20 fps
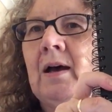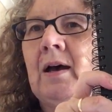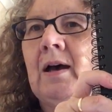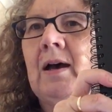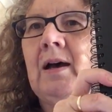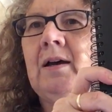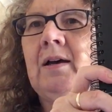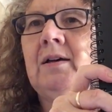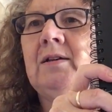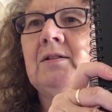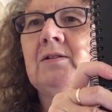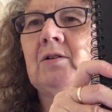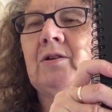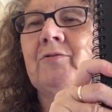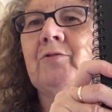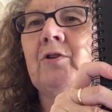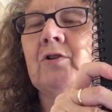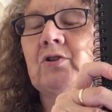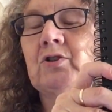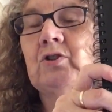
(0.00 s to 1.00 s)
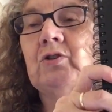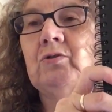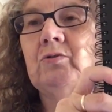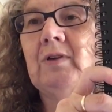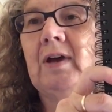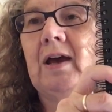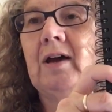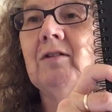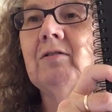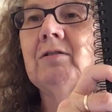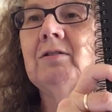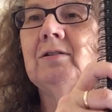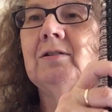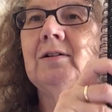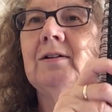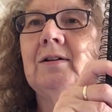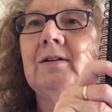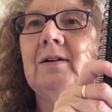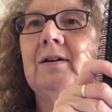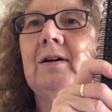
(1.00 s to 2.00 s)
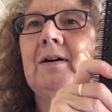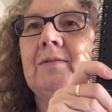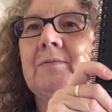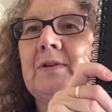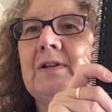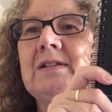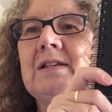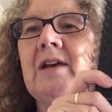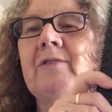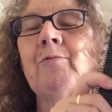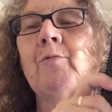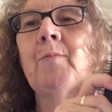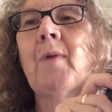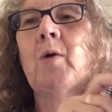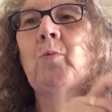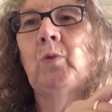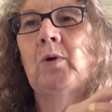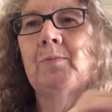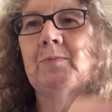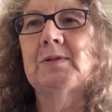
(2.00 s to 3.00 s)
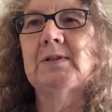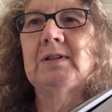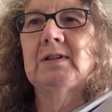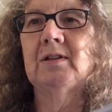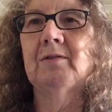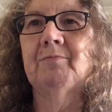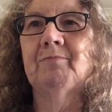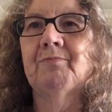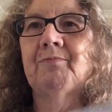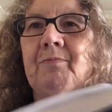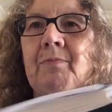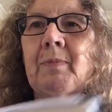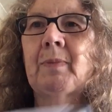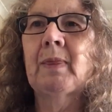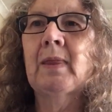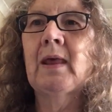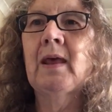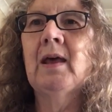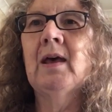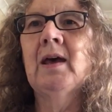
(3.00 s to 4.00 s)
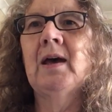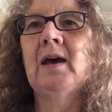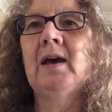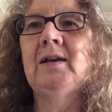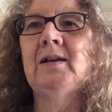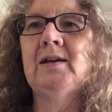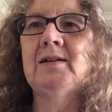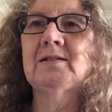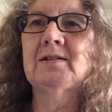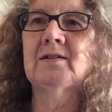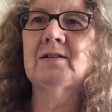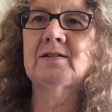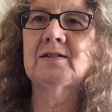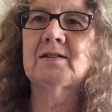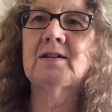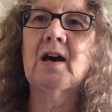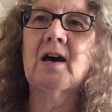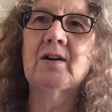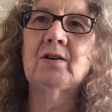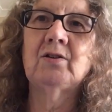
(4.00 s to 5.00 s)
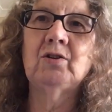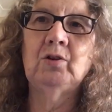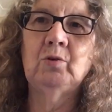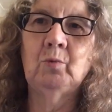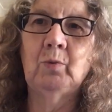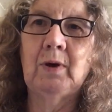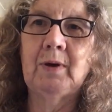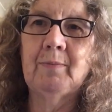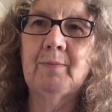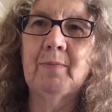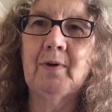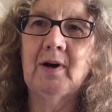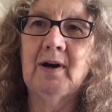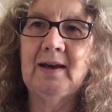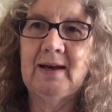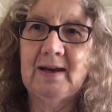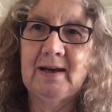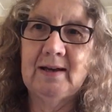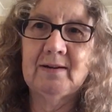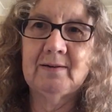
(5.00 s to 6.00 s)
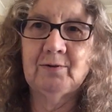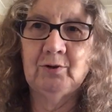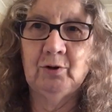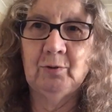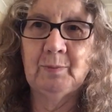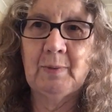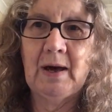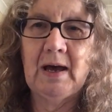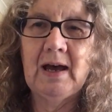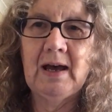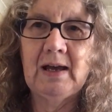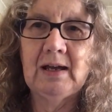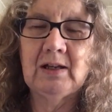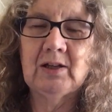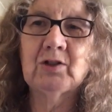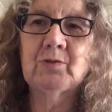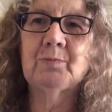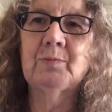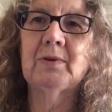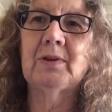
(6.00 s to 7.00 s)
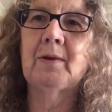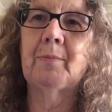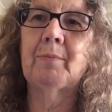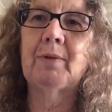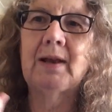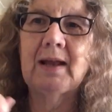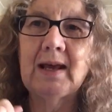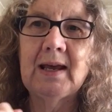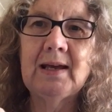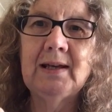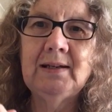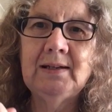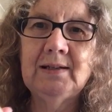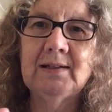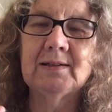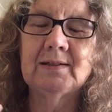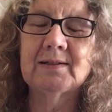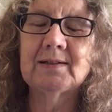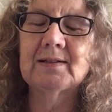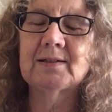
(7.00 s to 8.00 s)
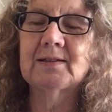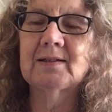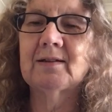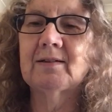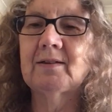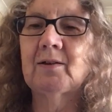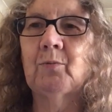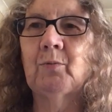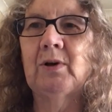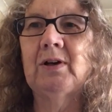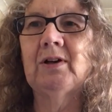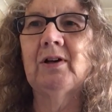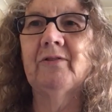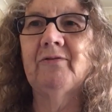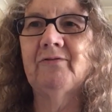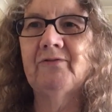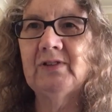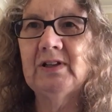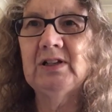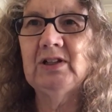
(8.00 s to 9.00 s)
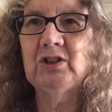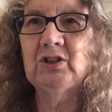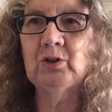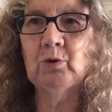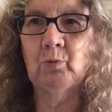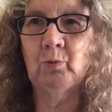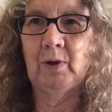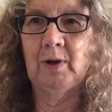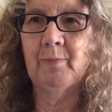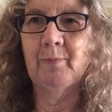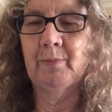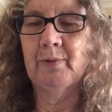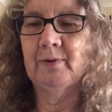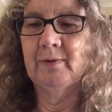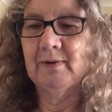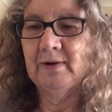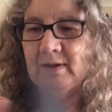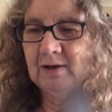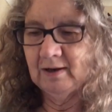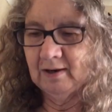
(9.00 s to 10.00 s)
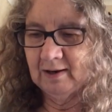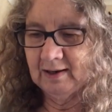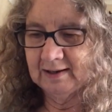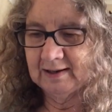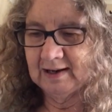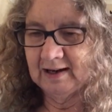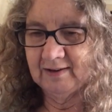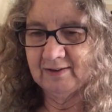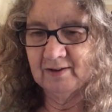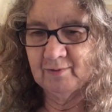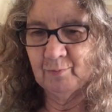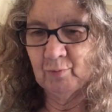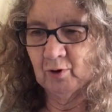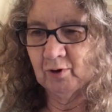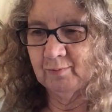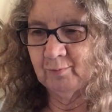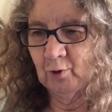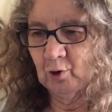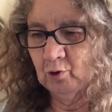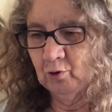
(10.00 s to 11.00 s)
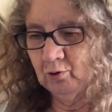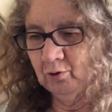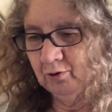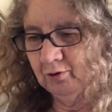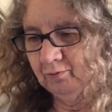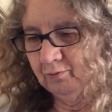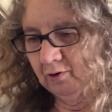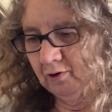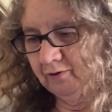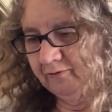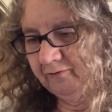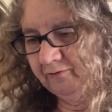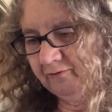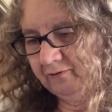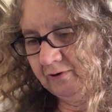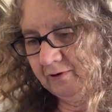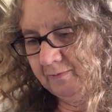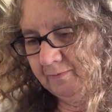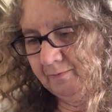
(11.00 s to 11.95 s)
And I've got two now. These have all my whips in them. And as I start a new whip, I add a new page. But the plan is that when I finish a whip, I cut the bottom corner off.